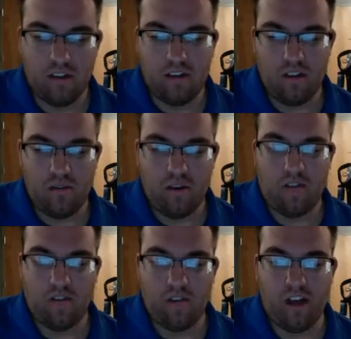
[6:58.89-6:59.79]
You want to
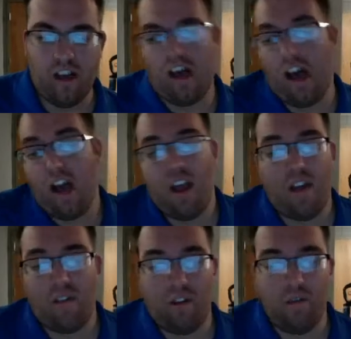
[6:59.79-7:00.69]
have I have a
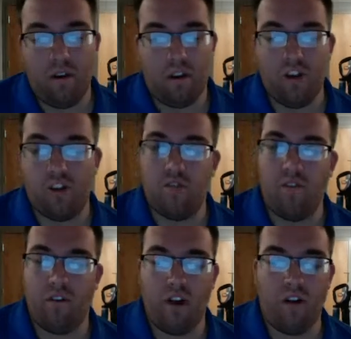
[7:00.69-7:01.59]
little bit of cushion
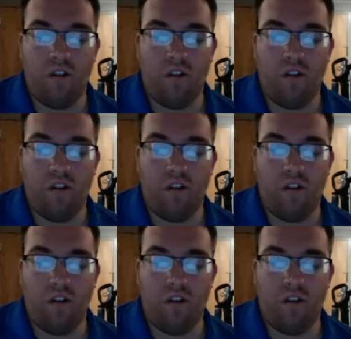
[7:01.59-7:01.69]
for health